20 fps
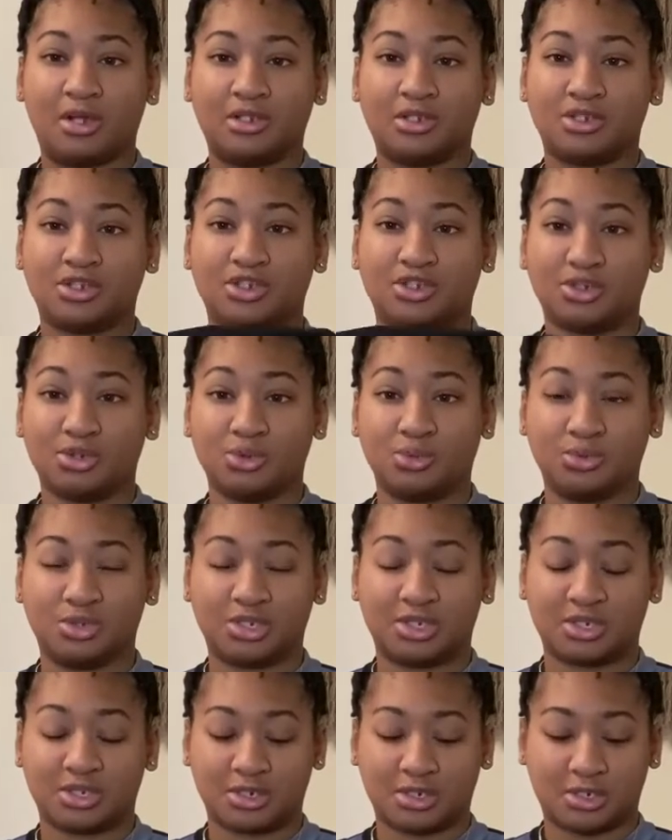
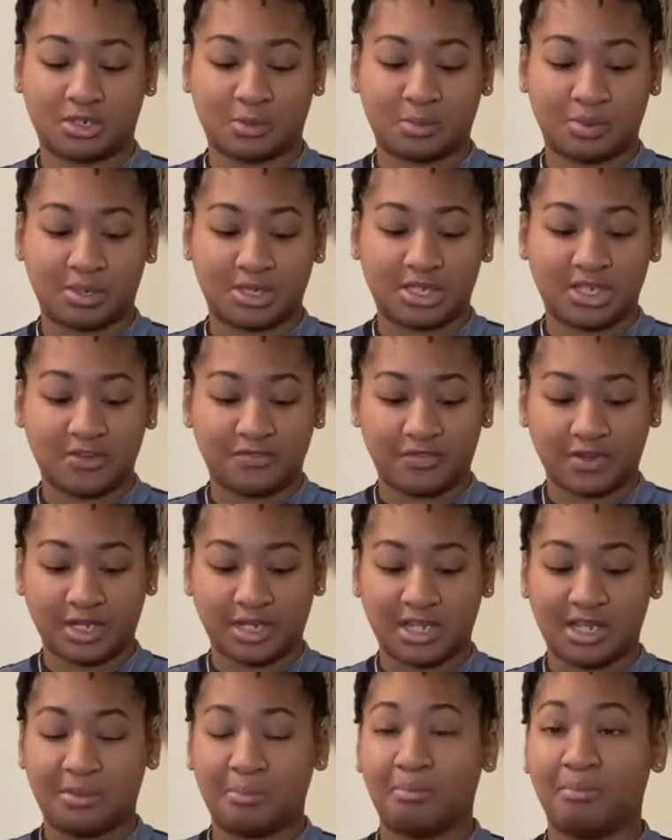suits,
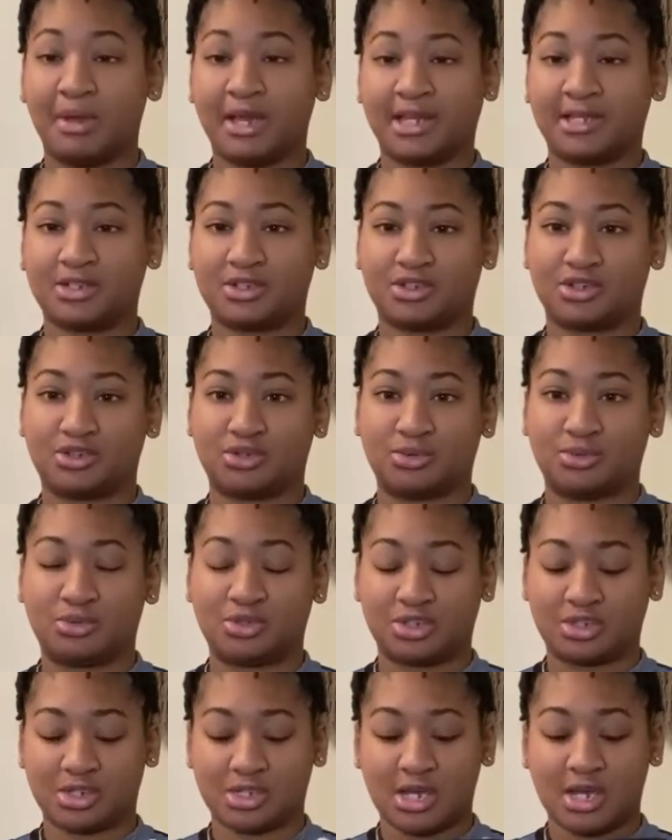specifically men's
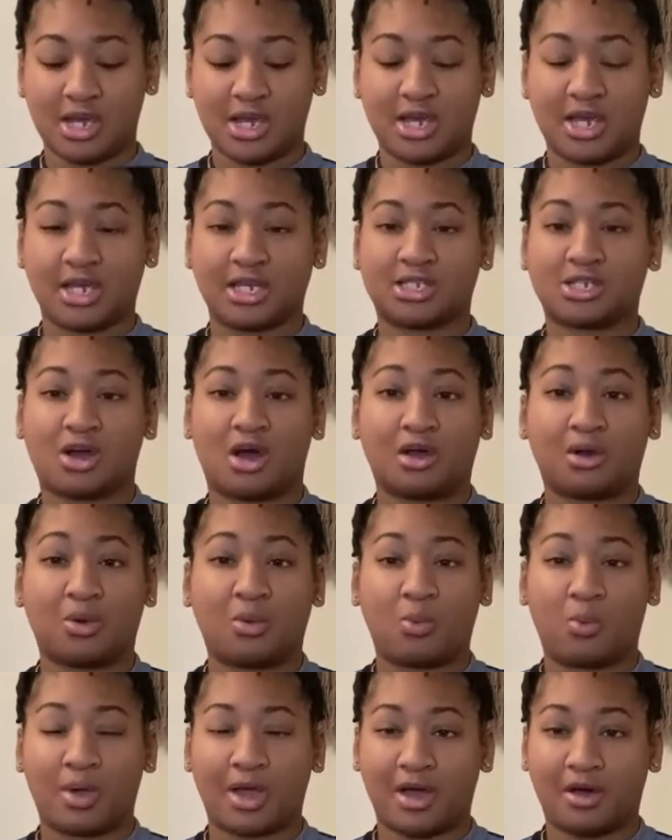suits. It's called a
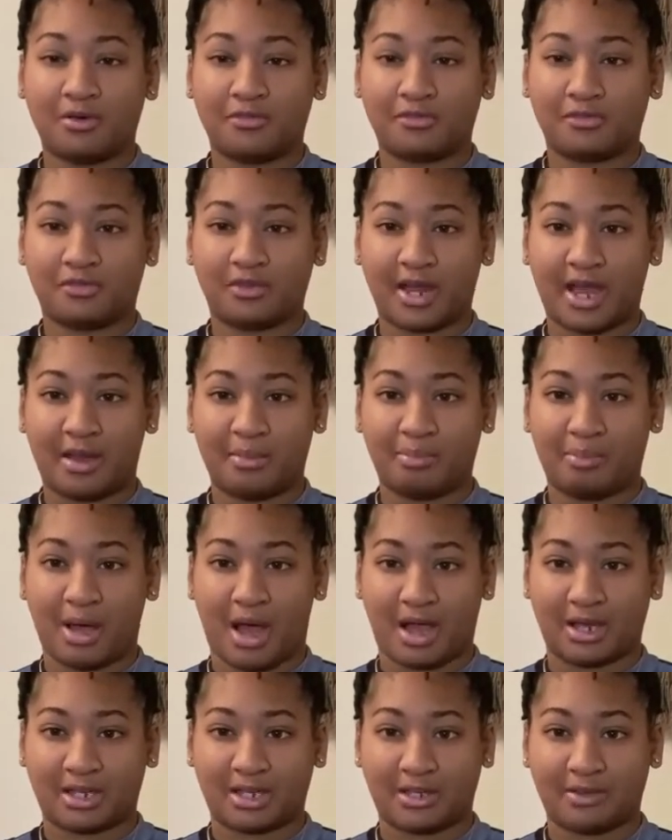welt flat
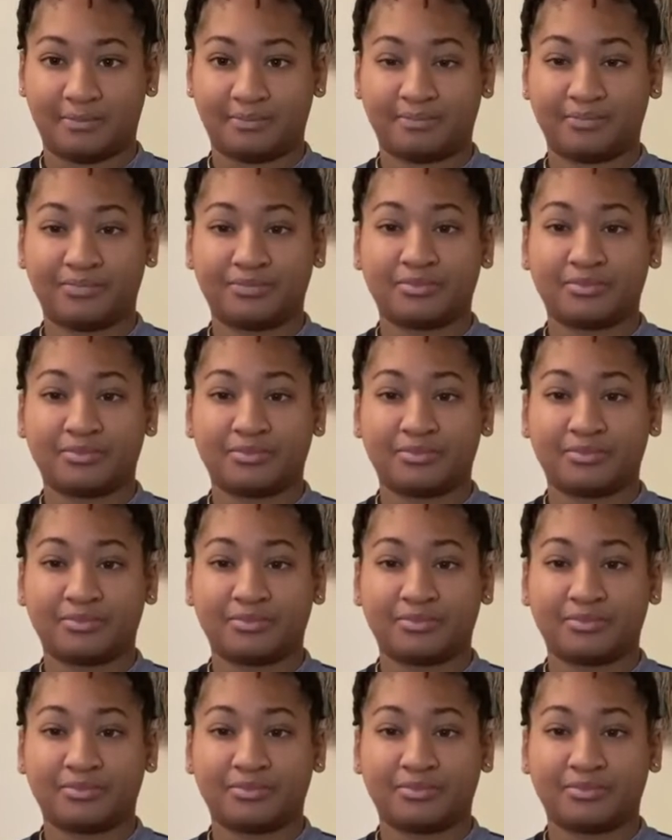pocket.